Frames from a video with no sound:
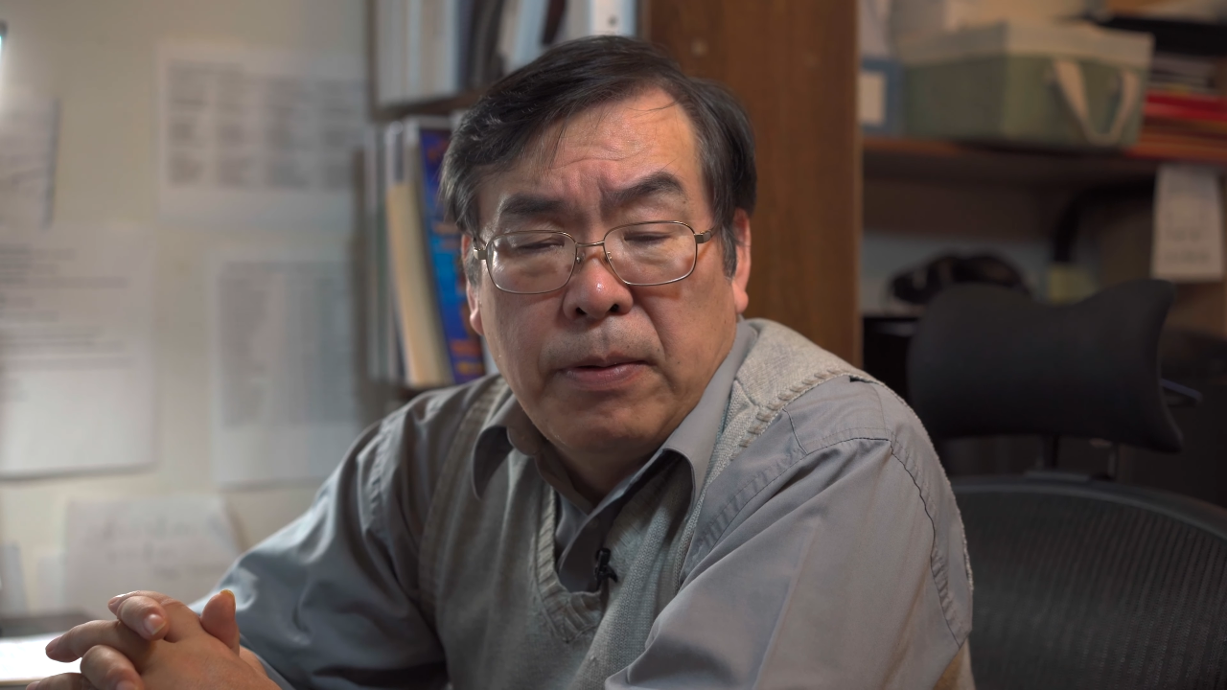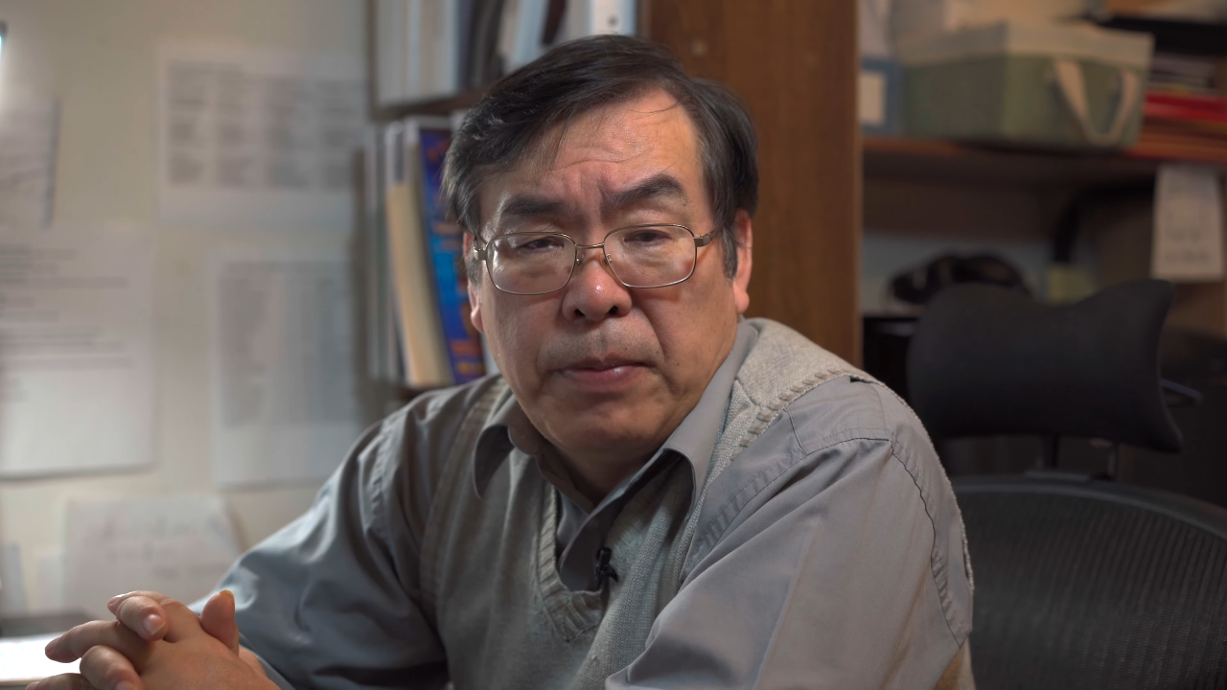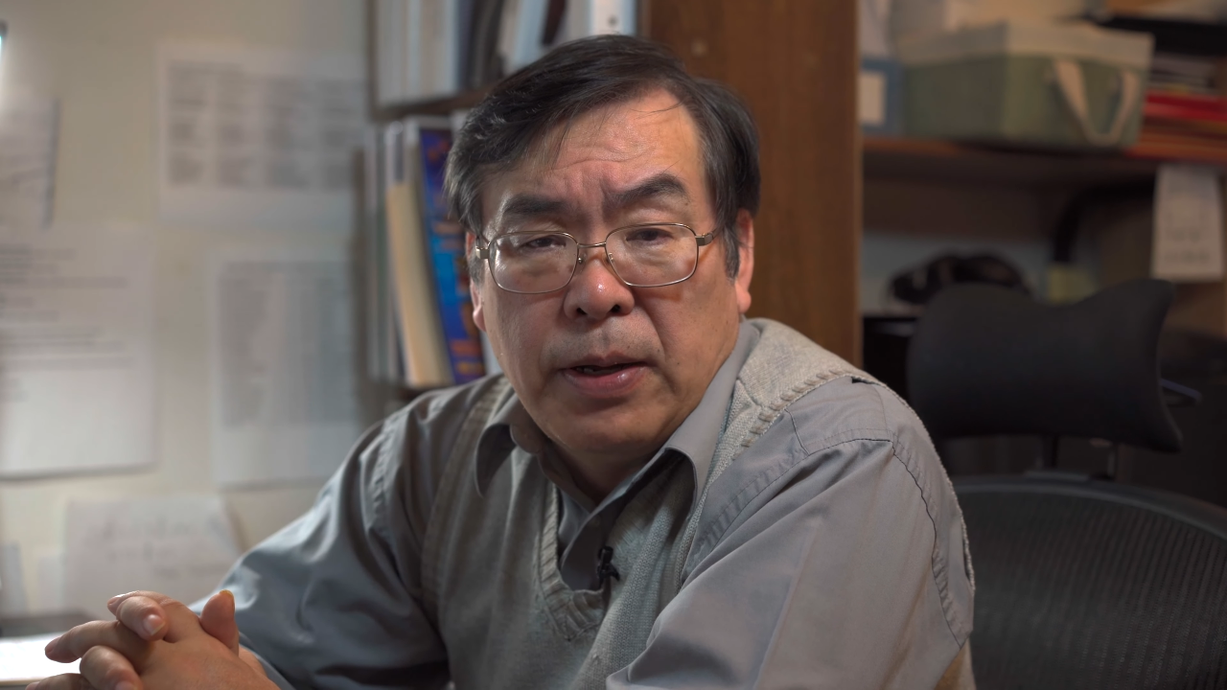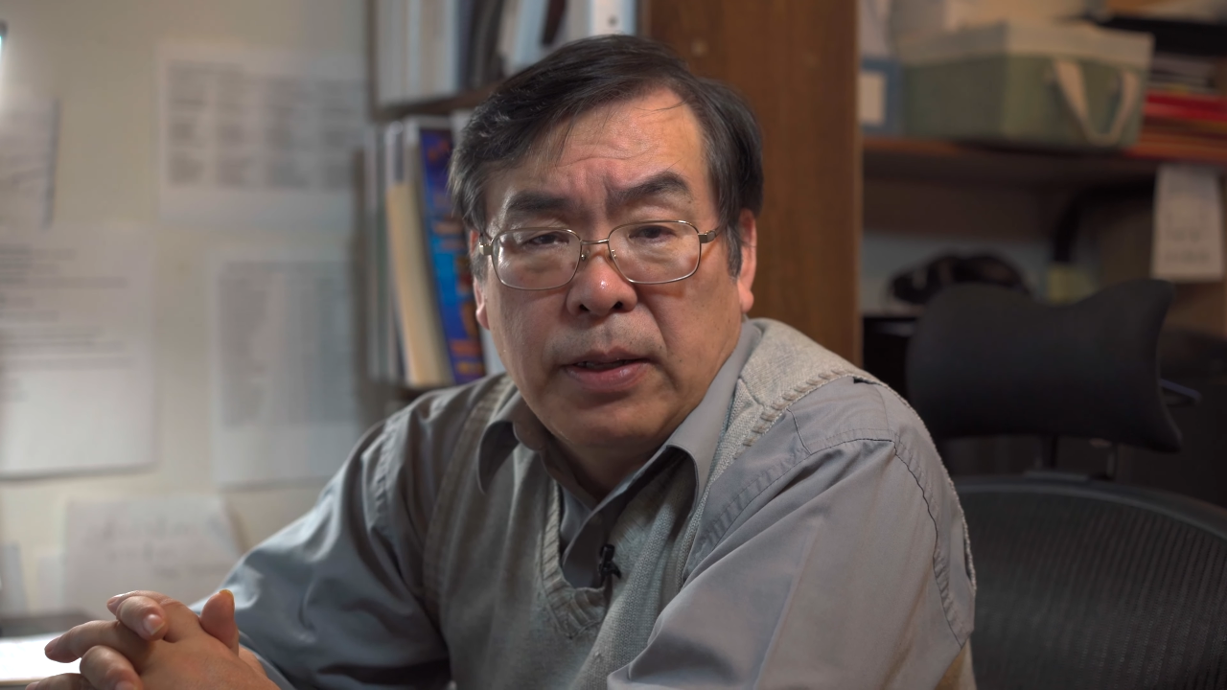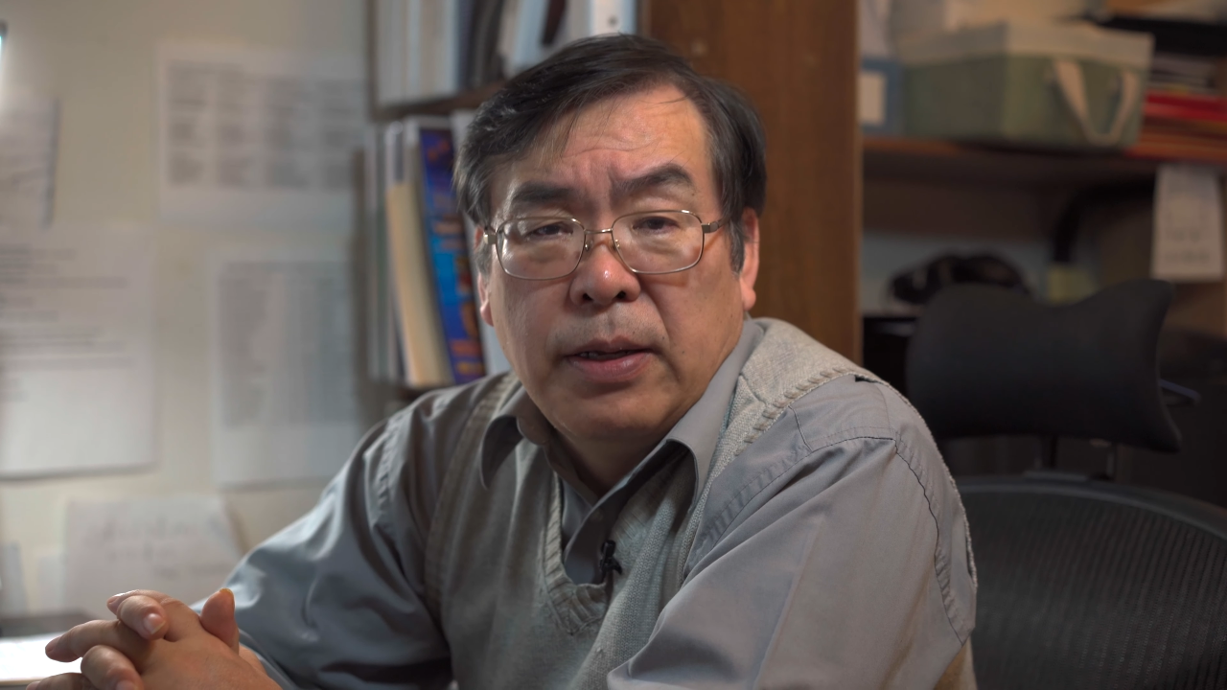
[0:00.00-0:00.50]

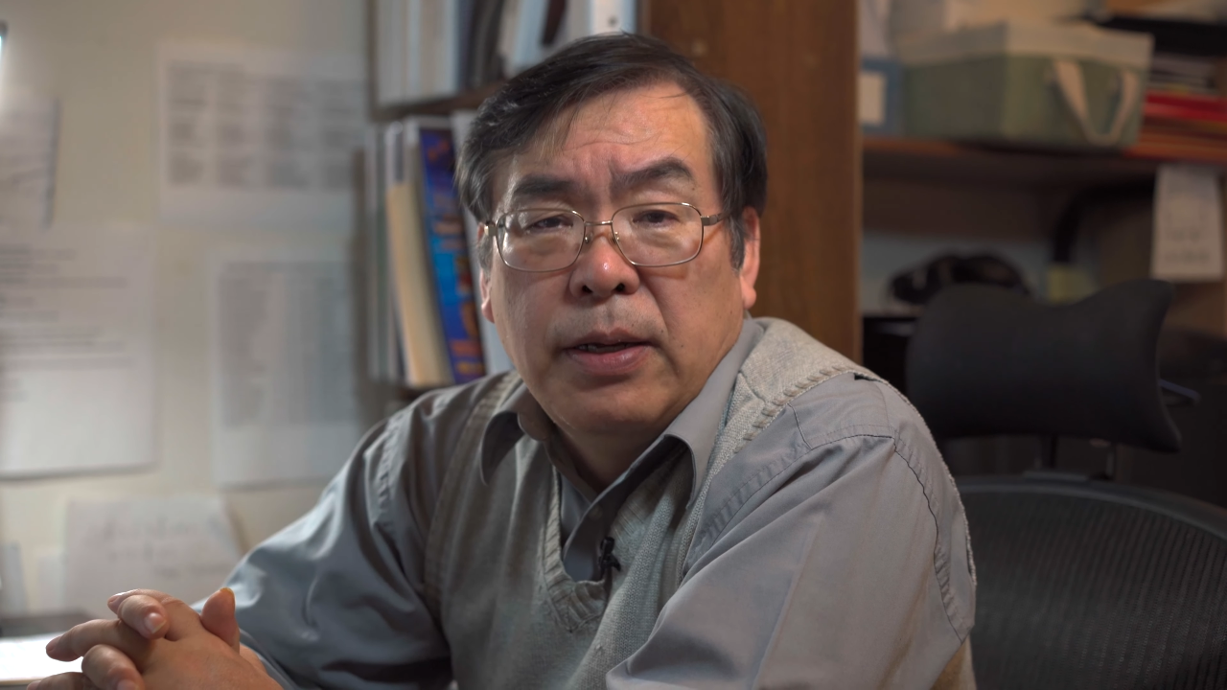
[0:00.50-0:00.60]
But